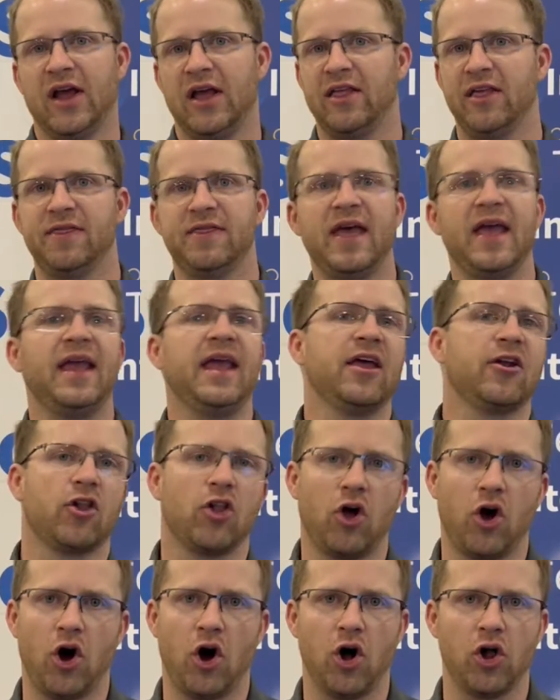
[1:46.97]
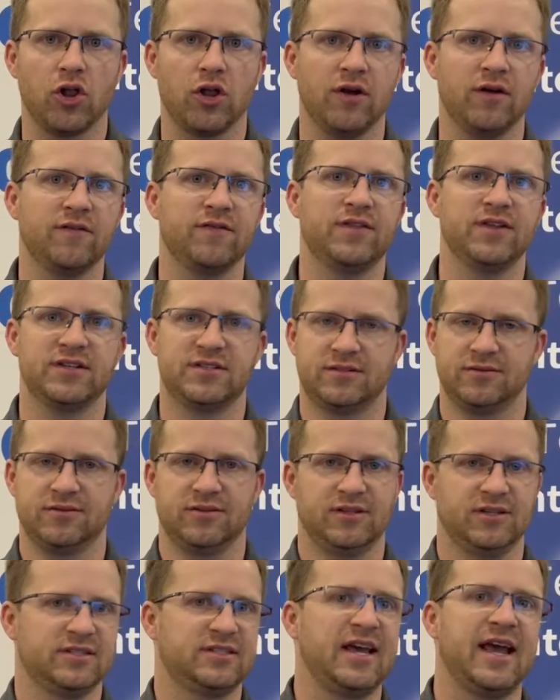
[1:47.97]
and then they handle all of
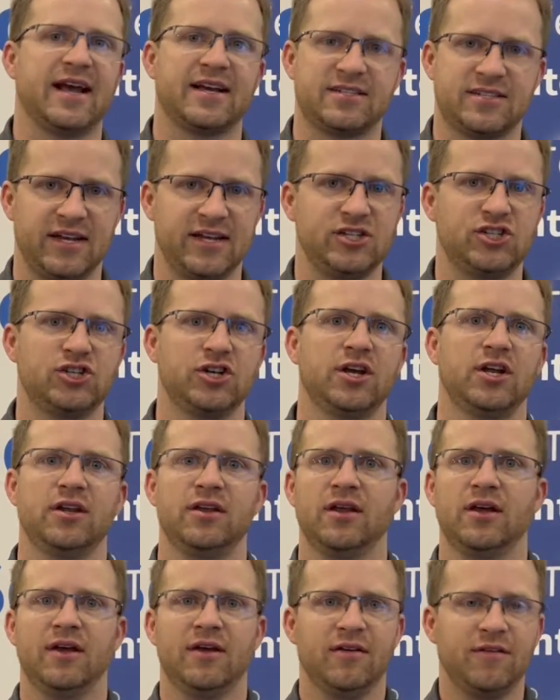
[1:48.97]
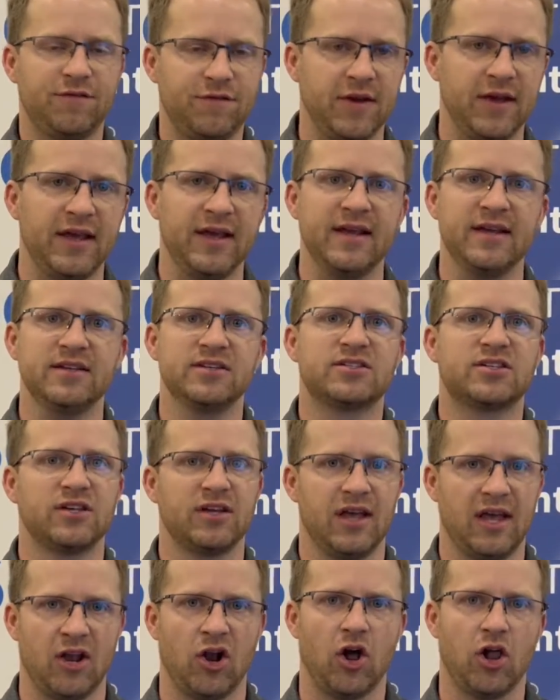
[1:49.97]
the taxation, fees,
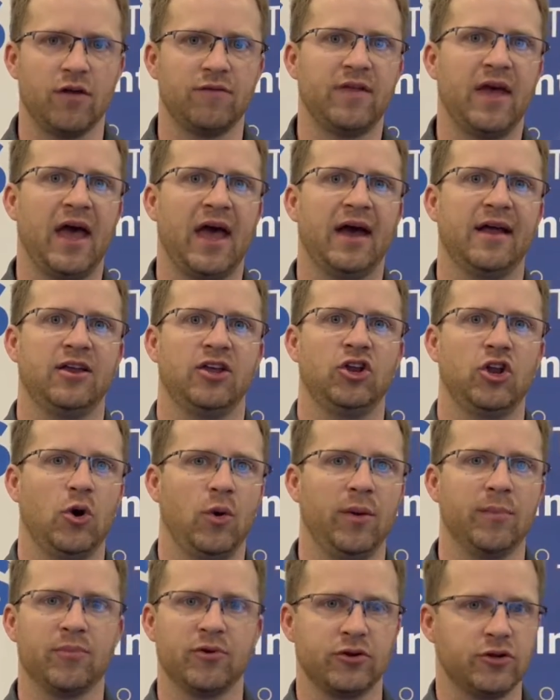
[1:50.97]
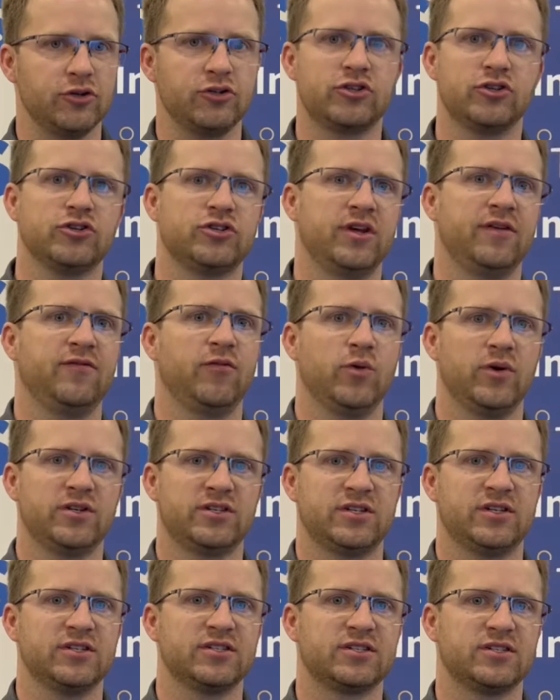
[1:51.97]
and all of that, and produce those
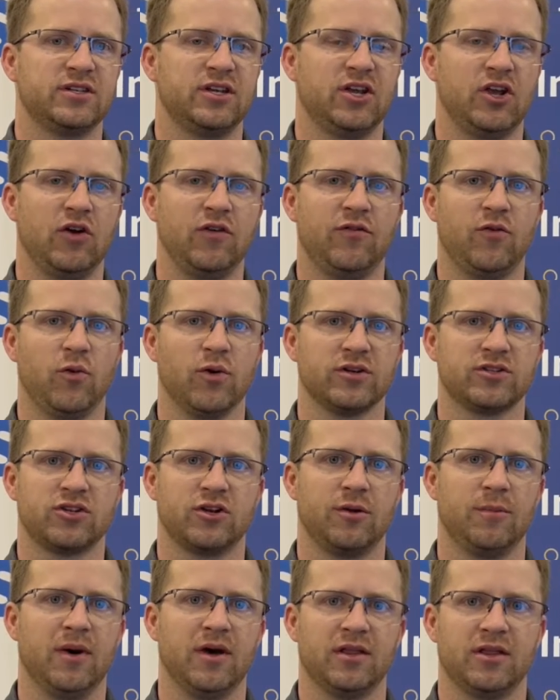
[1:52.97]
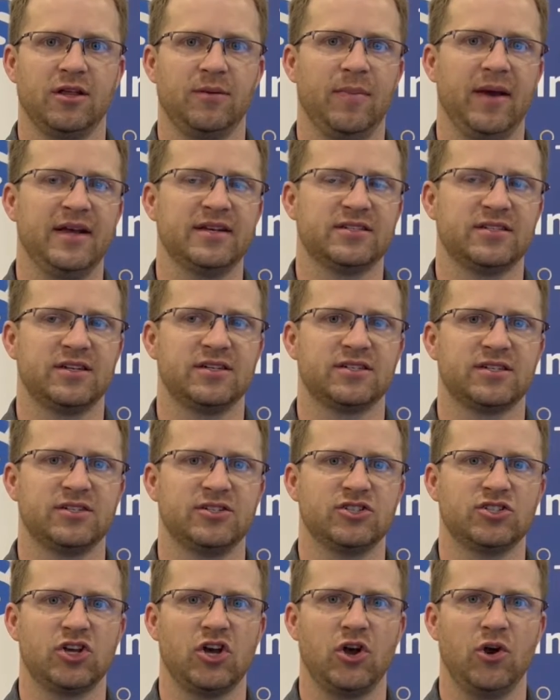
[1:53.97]
invoices, for us on a monthly basis.
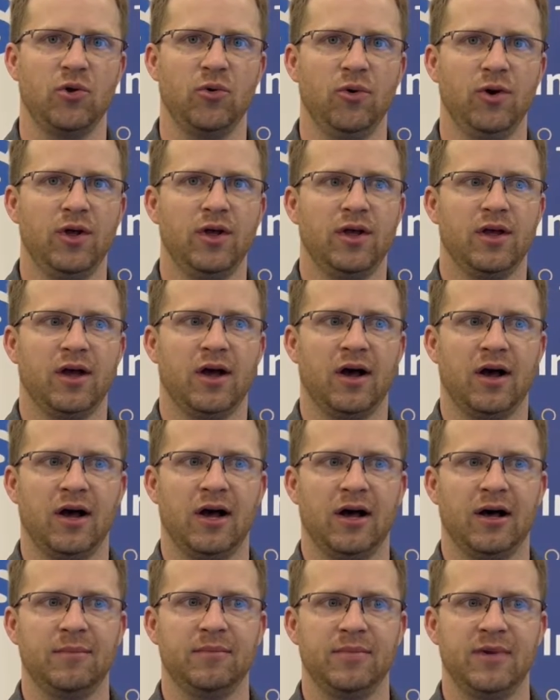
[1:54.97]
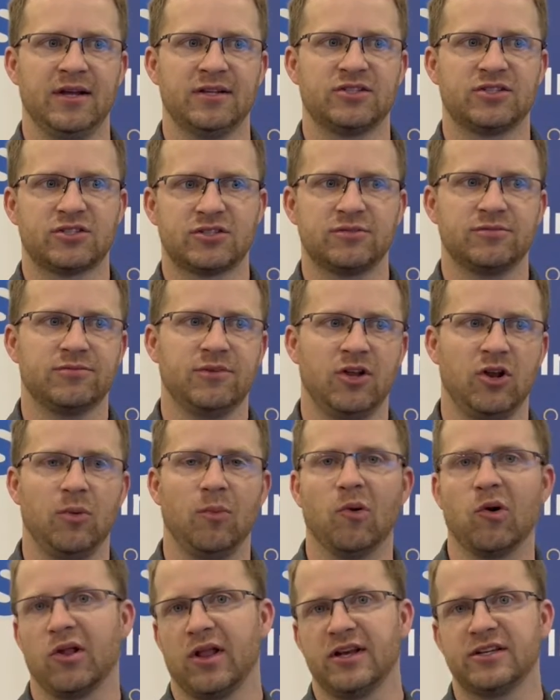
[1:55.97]
And so it's
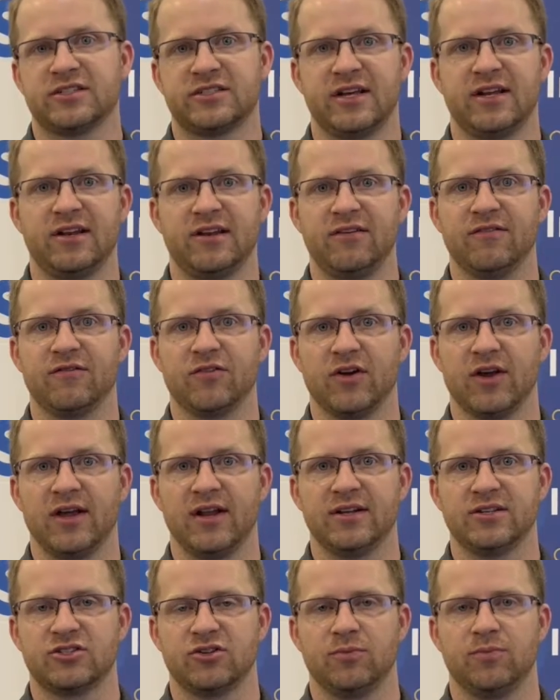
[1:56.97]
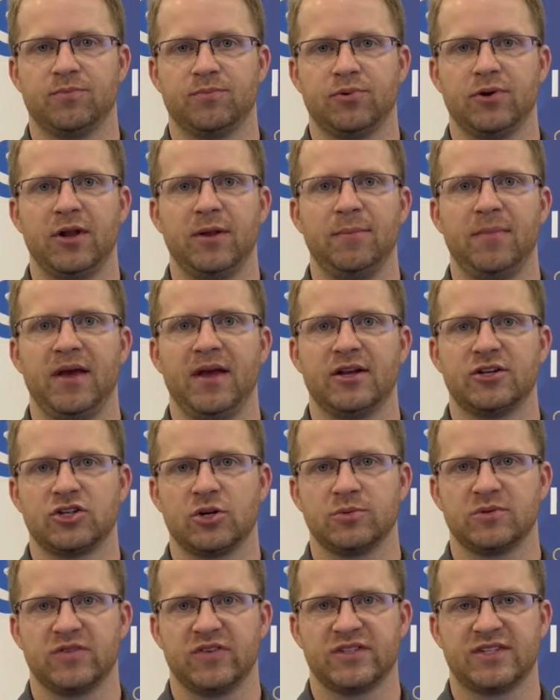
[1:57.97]
more or less set it and forget it. So pretty big in
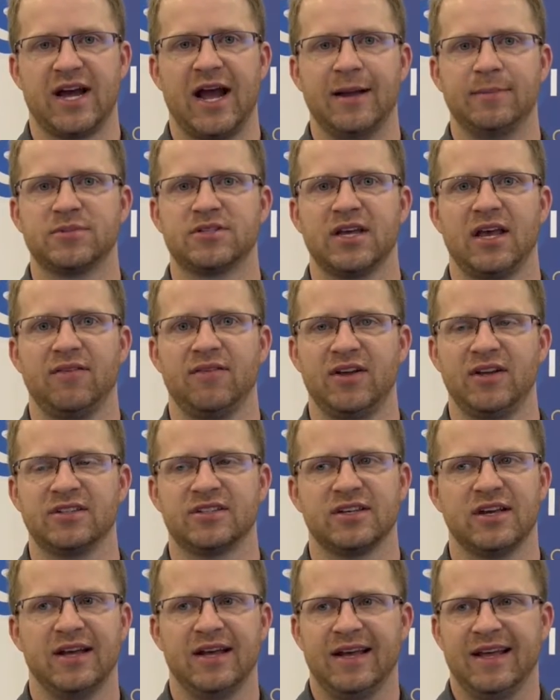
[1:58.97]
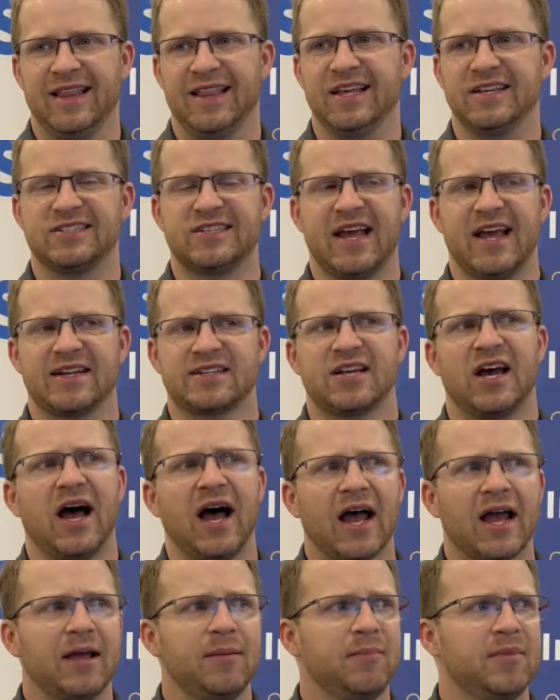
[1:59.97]
terms of the time savings. The exact
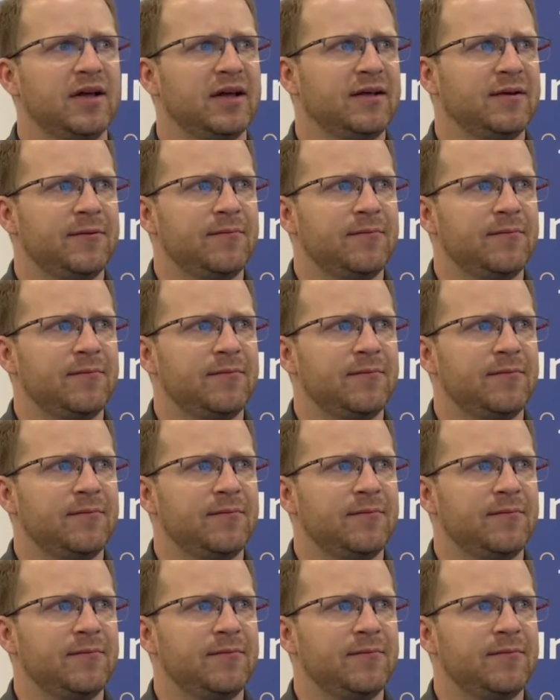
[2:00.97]
time,